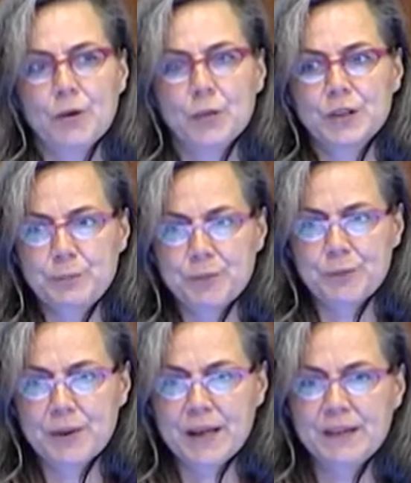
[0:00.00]
With the
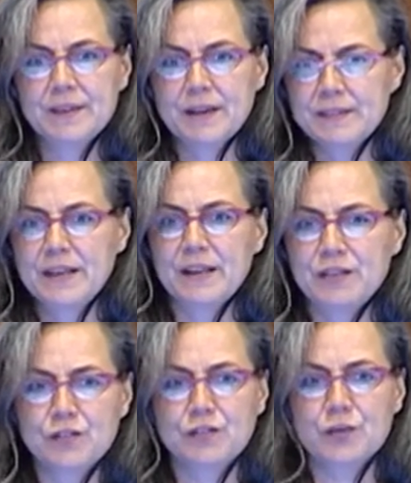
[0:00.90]
parade at the
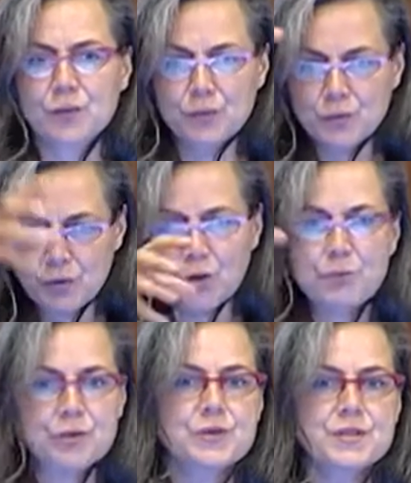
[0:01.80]
end, so long
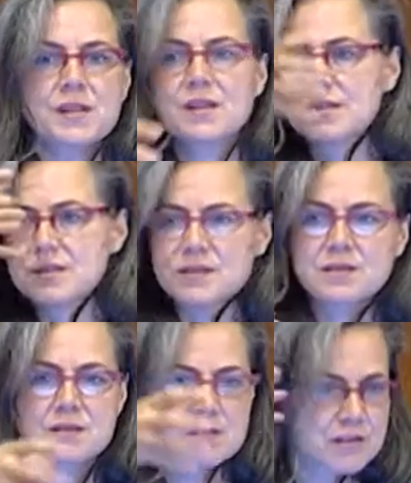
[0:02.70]

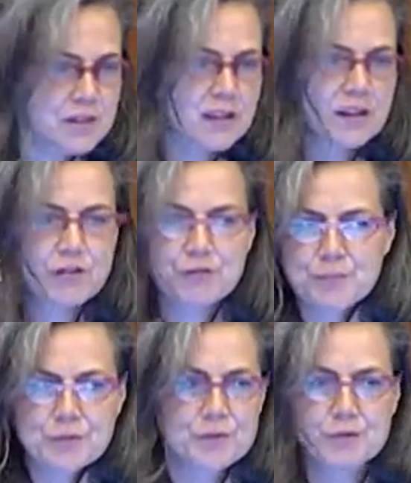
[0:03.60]
process, thinking of
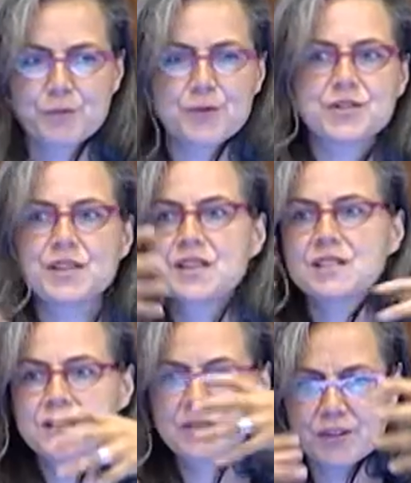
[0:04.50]
pro projects,
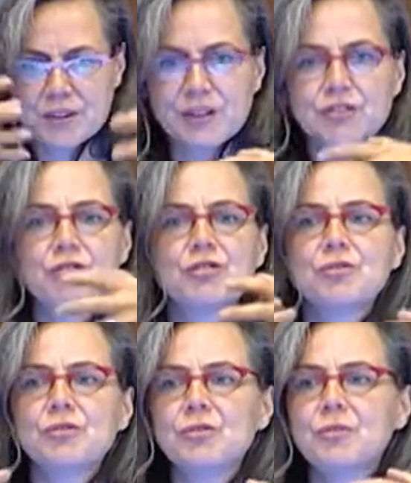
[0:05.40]
starting
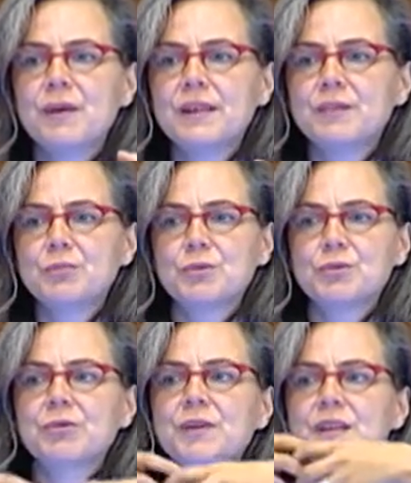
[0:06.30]
to make them
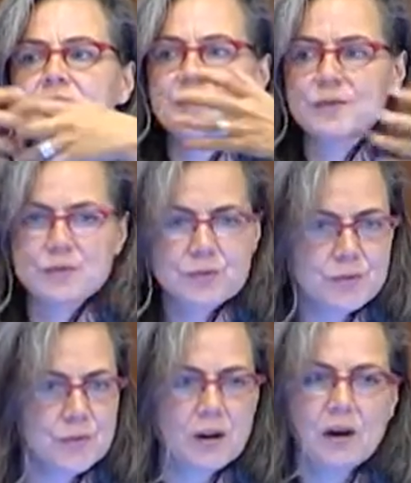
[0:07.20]
concrete
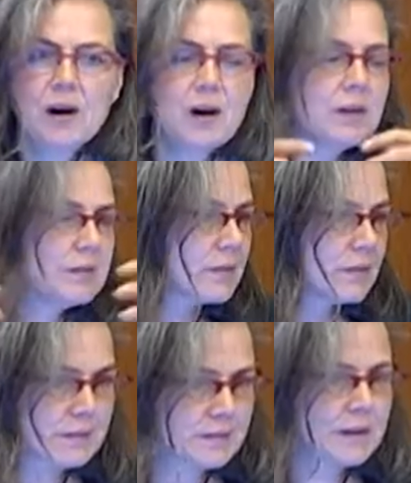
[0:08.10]
through
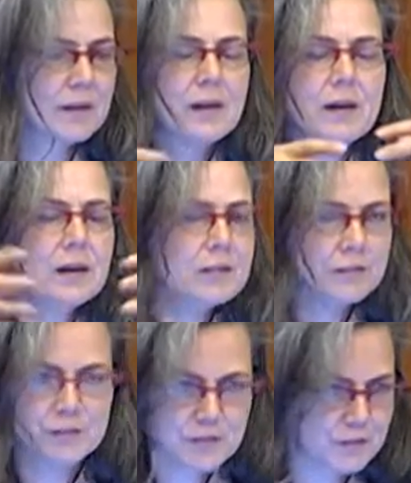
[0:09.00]
hundreds and
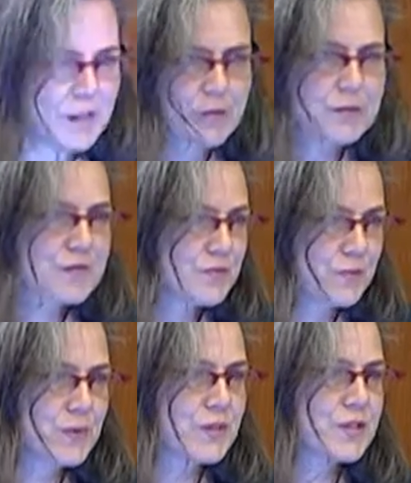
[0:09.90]
hundreds of hours of
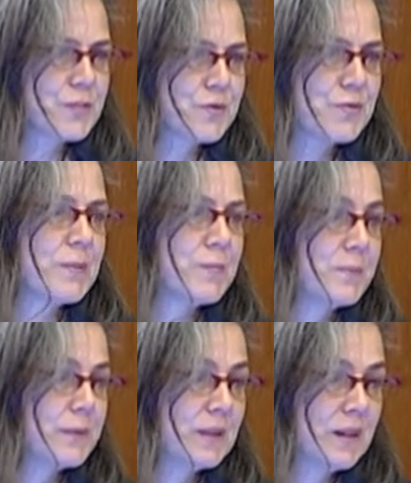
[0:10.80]
workshops where
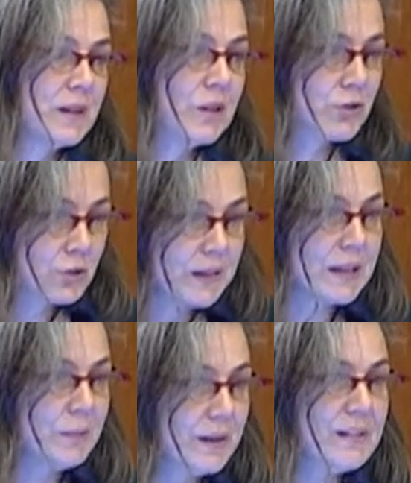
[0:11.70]
people
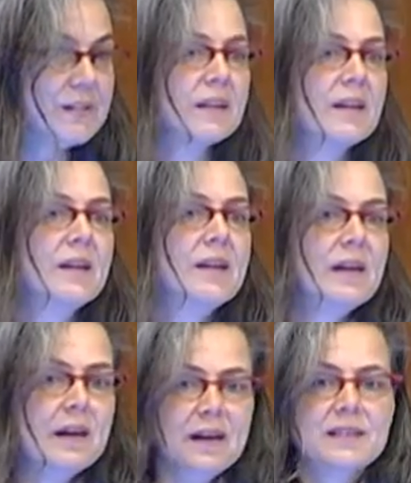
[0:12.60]
concretely meet.
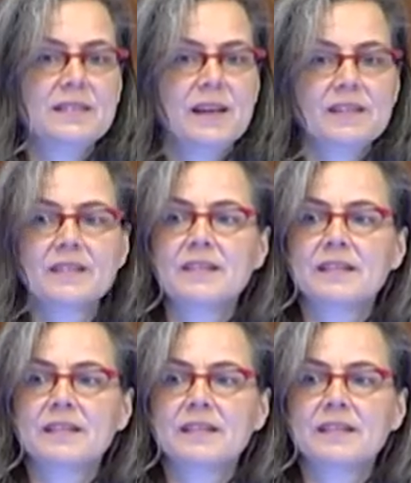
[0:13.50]
At the end,